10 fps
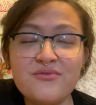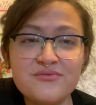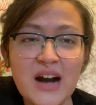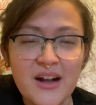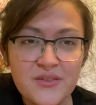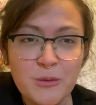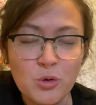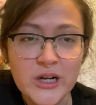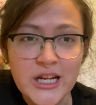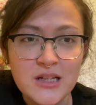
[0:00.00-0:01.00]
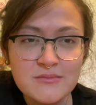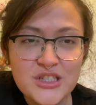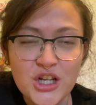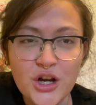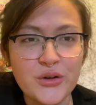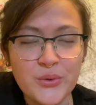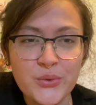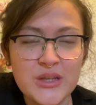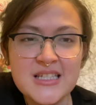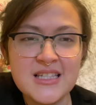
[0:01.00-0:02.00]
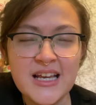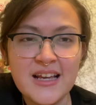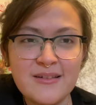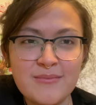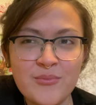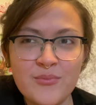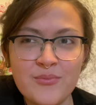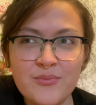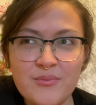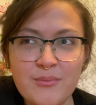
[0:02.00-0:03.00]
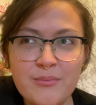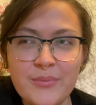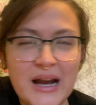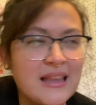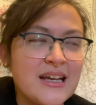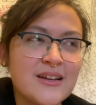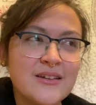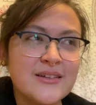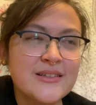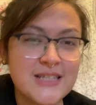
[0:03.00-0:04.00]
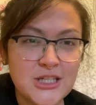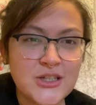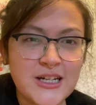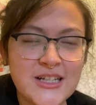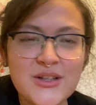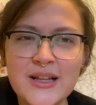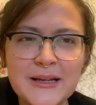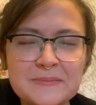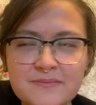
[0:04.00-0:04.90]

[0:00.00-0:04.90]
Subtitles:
5 in the morning to go to this thing by like 6:30. So like,